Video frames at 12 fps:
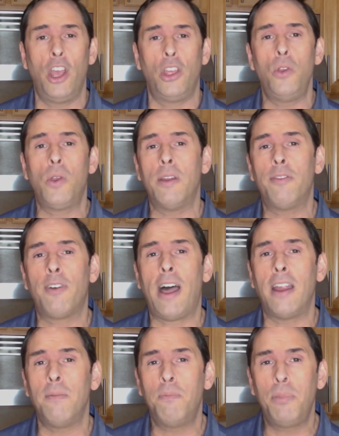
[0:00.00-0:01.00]
You can
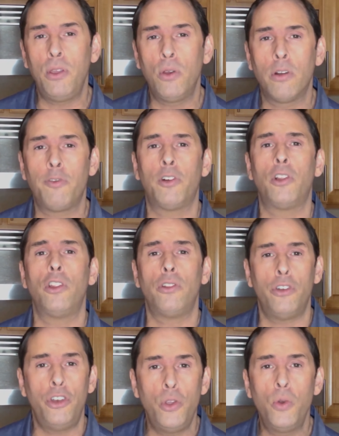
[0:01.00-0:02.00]
find beautiful
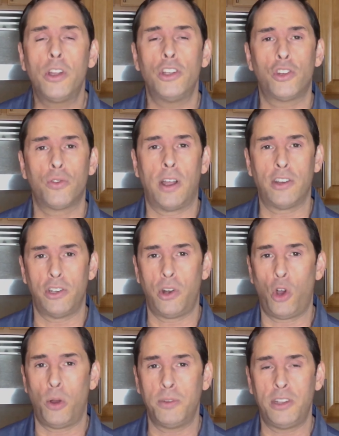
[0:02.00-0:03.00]
new construction
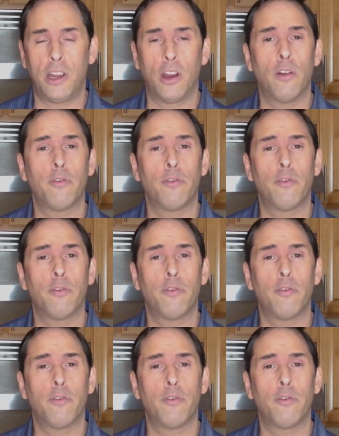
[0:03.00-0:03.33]
homes here